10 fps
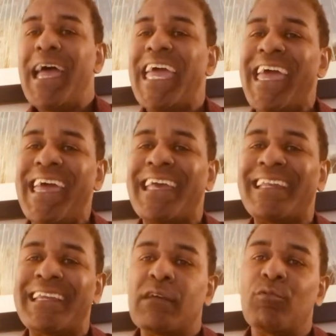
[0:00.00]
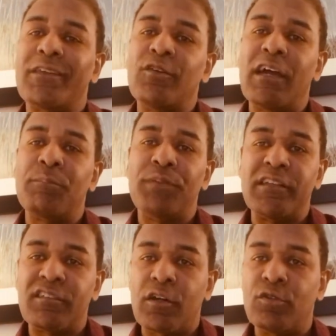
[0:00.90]
And when you have
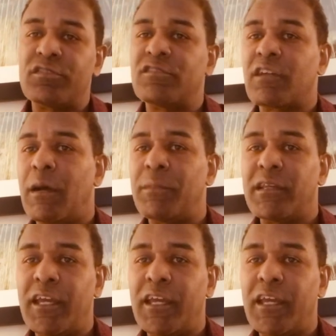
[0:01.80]
bench coaches coming